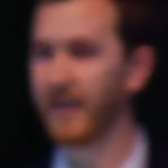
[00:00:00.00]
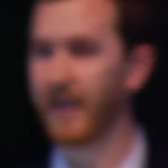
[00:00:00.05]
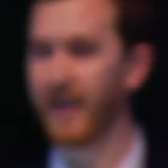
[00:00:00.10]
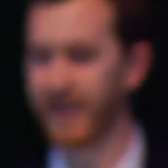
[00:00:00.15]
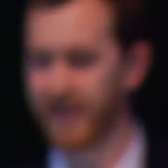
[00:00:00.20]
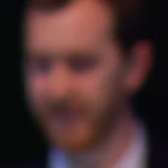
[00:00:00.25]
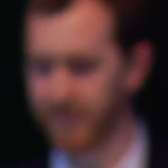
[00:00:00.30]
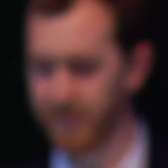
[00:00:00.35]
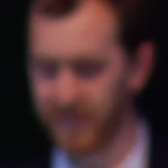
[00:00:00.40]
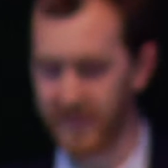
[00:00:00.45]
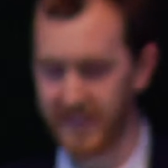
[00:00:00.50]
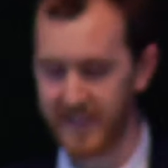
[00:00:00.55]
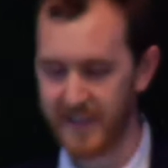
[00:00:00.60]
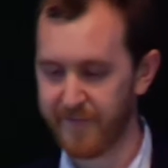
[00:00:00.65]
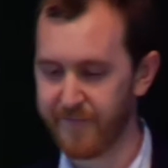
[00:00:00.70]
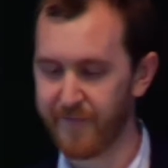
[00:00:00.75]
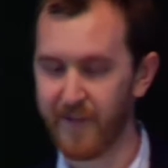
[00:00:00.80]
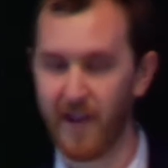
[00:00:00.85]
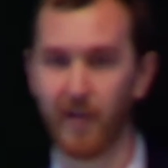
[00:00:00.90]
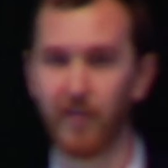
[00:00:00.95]
and I am
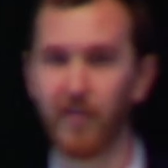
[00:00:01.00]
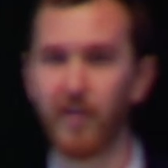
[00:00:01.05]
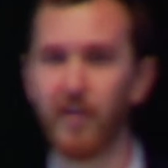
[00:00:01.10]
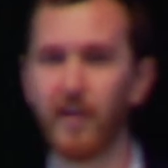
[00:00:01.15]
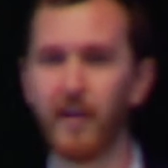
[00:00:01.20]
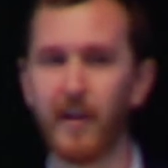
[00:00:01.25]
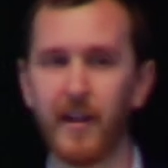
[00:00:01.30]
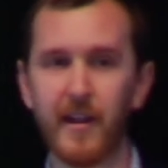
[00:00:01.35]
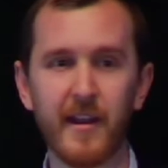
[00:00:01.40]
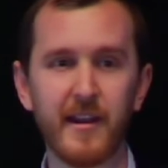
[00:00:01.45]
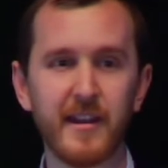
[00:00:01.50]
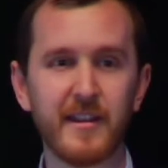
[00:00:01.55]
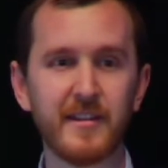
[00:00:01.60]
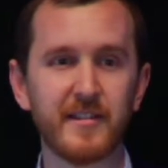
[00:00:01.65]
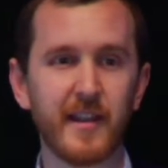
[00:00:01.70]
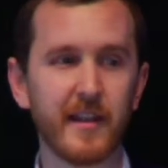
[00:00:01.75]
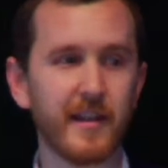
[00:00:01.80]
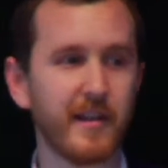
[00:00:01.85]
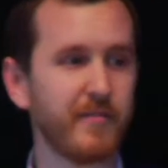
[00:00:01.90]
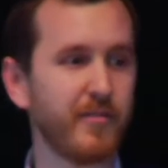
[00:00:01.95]
the founder and
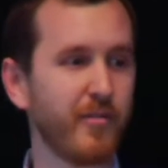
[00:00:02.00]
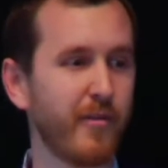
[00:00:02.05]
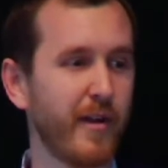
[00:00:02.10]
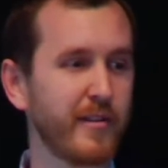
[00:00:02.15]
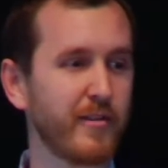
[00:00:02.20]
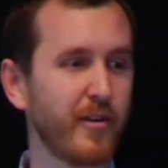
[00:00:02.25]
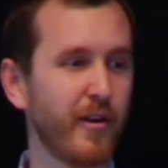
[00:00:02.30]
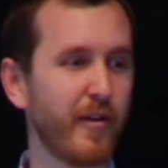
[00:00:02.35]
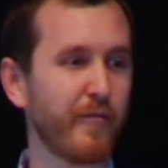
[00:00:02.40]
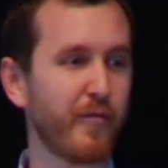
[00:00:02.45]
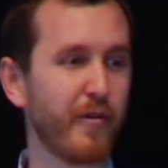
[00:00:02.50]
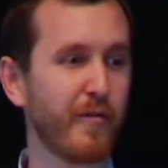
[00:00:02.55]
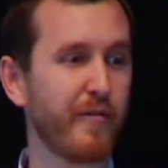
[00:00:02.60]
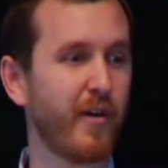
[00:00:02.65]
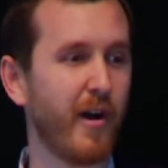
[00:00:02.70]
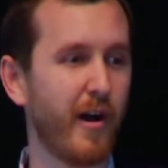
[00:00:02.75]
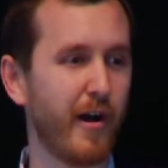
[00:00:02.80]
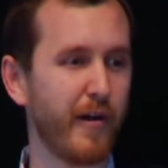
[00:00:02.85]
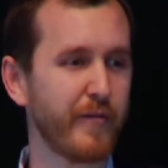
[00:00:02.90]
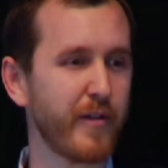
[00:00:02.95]
executive director of
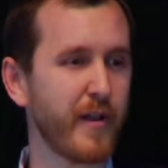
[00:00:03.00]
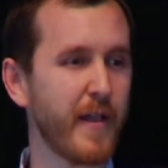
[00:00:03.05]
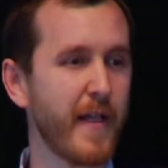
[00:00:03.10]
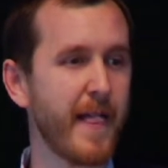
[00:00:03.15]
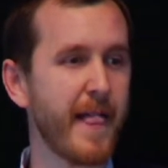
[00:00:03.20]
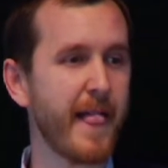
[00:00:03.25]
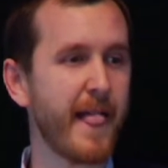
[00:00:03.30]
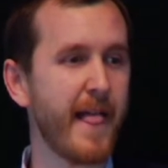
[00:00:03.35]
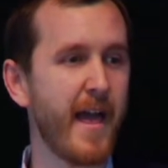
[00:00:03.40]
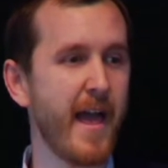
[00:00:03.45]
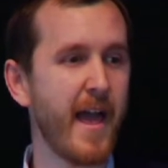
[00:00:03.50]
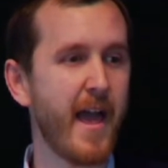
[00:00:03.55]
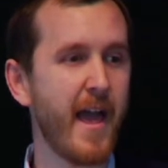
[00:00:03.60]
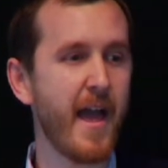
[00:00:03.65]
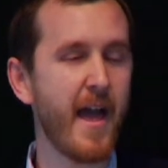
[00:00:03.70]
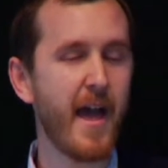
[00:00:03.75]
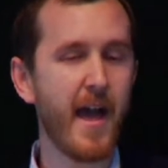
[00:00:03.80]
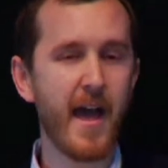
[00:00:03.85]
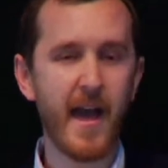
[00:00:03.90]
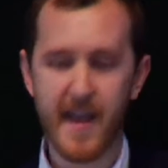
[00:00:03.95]
RE-volve,
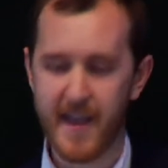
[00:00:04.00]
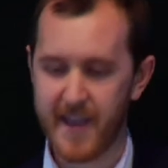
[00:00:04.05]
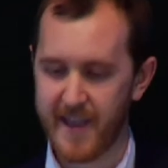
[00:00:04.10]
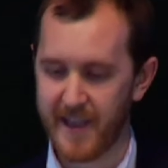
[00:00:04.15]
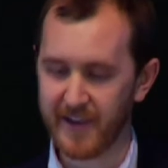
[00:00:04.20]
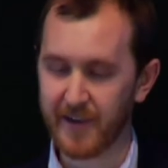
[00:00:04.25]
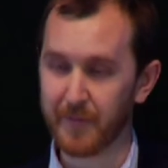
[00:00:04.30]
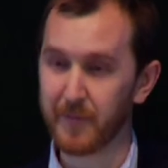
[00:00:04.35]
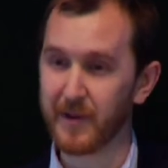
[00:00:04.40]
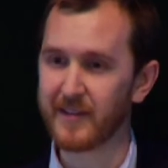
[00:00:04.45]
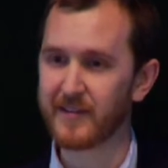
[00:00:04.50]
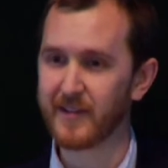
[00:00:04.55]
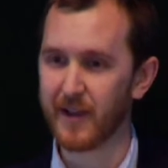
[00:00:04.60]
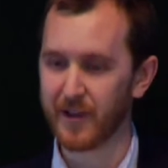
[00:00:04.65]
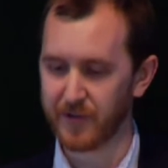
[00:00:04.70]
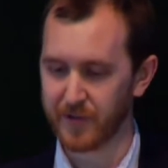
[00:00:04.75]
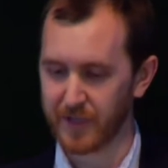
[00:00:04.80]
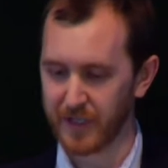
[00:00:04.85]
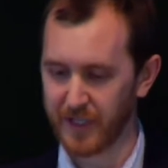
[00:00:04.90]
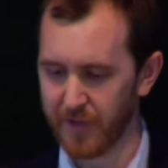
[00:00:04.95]
and I'm going to
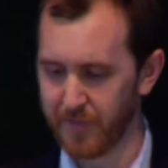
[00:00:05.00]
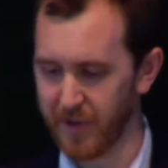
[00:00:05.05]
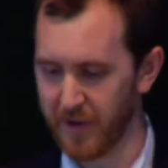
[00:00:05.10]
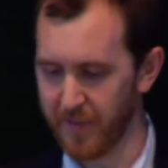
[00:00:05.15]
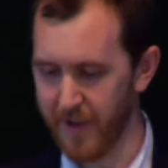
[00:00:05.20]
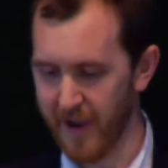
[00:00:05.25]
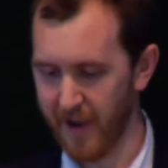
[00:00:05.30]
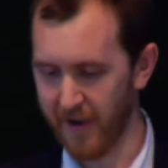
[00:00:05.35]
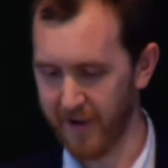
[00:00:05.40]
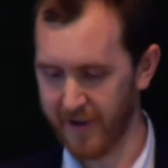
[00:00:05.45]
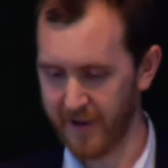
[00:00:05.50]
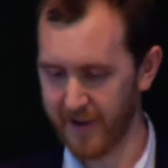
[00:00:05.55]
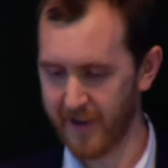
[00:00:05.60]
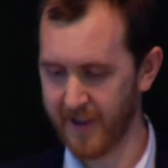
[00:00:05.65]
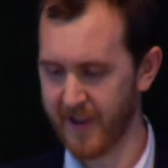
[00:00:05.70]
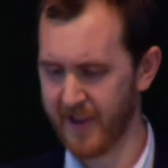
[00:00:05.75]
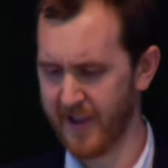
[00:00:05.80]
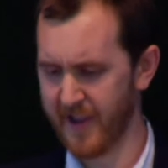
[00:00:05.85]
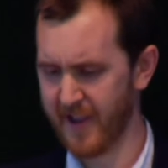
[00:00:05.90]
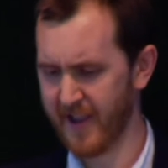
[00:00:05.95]
tell you a little bit about it.